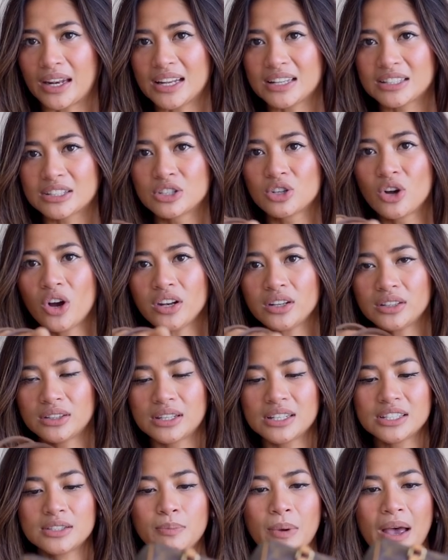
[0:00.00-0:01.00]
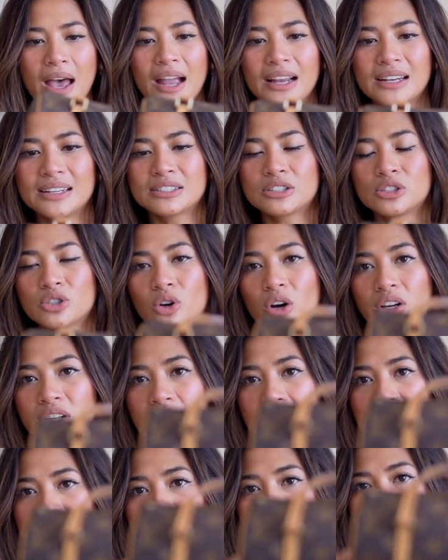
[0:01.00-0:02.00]
It's not, this bag is
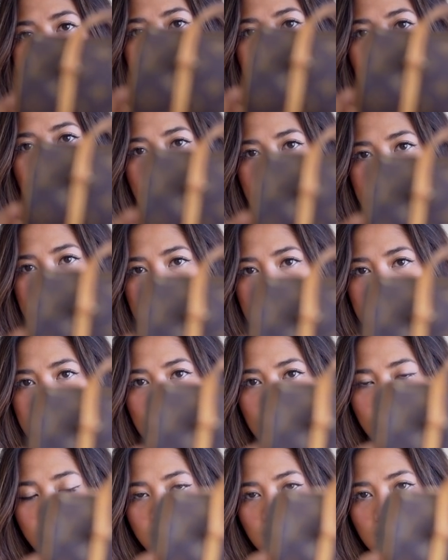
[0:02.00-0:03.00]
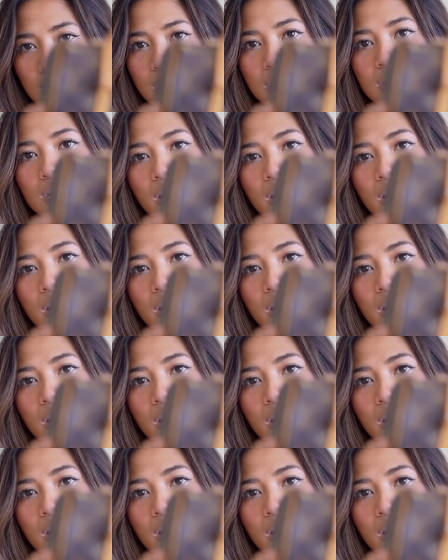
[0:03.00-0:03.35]
not in the best condition.